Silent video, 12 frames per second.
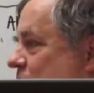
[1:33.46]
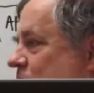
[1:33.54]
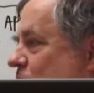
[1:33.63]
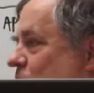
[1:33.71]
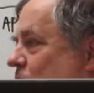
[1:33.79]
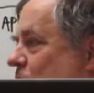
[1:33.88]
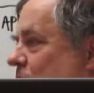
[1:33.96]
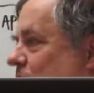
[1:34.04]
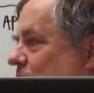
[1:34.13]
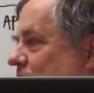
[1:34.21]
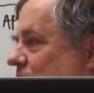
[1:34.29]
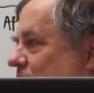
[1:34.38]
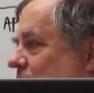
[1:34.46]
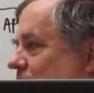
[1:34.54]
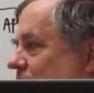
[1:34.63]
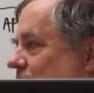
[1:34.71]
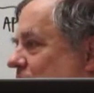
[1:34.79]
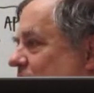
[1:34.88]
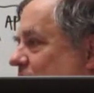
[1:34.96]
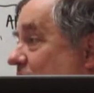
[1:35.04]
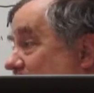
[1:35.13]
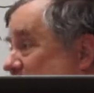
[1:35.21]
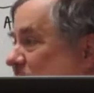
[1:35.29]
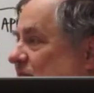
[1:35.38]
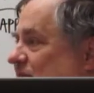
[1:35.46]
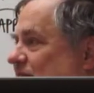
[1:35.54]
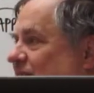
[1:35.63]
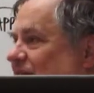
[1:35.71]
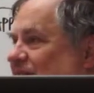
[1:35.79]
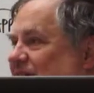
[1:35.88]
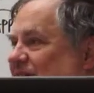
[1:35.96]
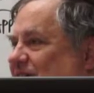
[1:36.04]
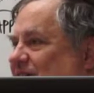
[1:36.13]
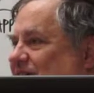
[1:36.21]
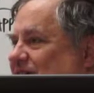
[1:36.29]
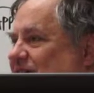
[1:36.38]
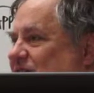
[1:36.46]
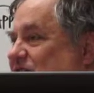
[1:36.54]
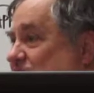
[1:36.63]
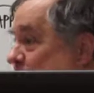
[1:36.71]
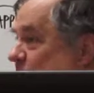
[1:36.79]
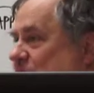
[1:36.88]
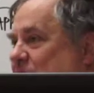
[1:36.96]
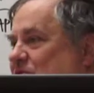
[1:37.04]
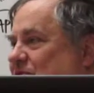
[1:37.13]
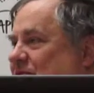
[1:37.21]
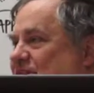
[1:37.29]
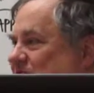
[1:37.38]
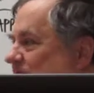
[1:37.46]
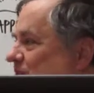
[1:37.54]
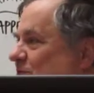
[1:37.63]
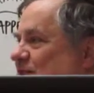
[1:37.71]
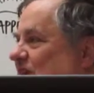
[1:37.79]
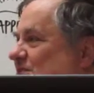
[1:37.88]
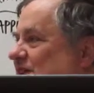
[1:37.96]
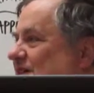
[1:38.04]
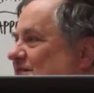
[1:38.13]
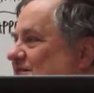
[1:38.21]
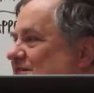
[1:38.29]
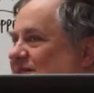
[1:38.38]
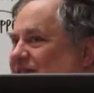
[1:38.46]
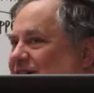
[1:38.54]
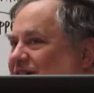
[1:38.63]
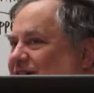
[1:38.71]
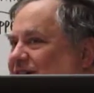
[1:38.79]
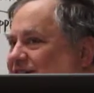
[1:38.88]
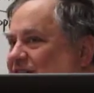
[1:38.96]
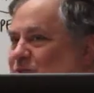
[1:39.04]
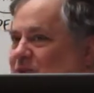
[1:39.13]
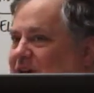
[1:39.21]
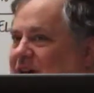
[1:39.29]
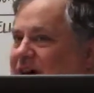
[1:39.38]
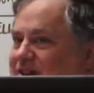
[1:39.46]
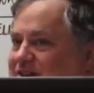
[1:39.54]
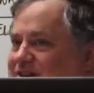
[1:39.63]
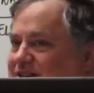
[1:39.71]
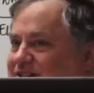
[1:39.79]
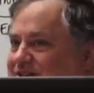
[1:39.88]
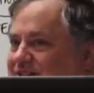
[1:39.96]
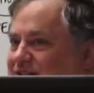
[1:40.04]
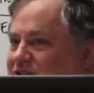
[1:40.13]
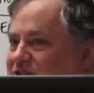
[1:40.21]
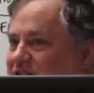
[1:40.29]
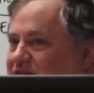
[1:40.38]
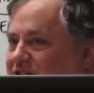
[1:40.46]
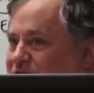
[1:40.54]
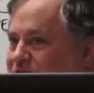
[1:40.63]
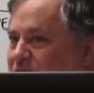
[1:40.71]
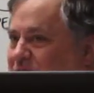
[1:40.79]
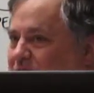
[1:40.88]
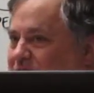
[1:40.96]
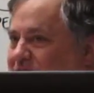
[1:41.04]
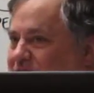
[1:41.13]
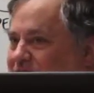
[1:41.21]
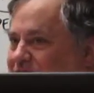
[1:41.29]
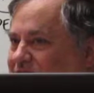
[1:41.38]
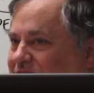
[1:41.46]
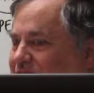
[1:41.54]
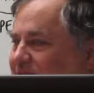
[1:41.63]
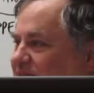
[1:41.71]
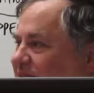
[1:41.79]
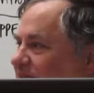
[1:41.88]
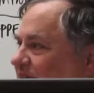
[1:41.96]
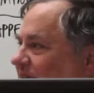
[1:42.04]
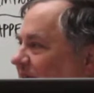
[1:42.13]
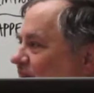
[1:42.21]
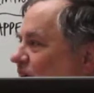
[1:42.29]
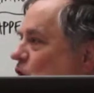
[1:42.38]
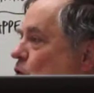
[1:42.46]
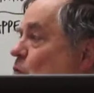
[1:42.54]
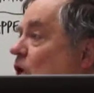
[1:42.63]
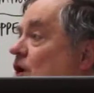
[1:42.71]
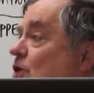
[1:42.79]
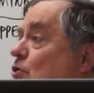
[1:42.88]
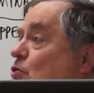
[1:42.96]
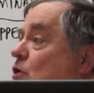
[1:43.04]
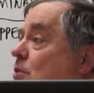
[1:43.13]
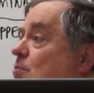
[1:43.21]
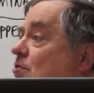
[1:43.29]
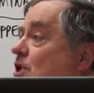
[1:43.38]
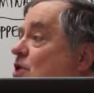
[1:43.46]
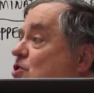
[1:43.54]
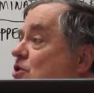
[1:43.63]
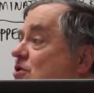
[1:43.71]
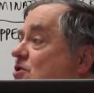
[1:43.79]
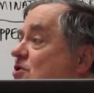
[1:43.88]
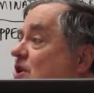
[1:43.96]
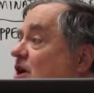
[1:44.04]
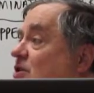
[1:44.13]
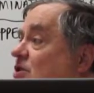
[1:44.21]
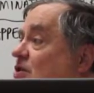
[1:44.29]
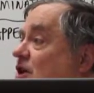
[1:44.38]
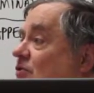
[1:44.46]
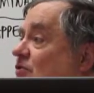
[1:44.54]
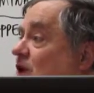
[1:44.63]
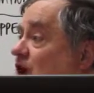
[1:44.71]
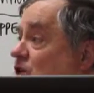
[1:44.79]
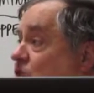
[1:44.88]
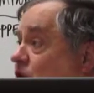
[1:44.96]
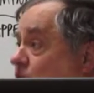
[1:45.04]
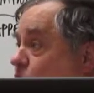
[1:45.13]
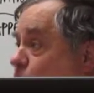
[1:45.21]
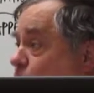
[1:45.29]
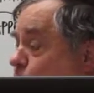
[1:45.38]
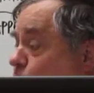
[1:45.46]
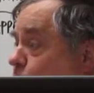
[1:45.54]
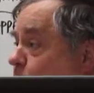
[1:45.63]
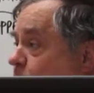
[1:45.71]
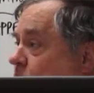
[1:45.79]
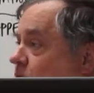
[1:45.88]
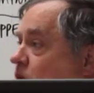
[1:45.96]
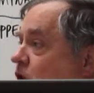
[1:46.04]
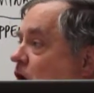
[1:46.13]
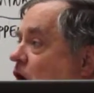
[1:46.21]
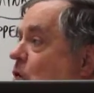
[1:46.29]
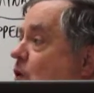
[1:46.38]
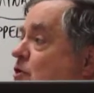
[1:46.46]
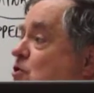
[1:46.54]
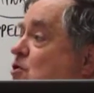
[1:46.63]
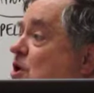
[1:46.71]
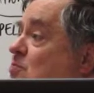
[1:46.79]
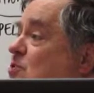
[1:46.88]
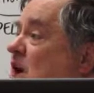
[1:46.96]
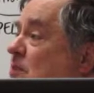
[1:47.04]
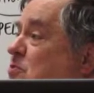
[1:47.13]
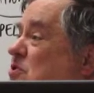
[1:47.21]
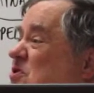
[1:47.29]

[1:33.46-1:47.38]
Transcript: of the code? S. Subchapter S doesn't make sense. That's where they got the designation of S corporation. Regular corporations like the Fry Education Group are under subchapter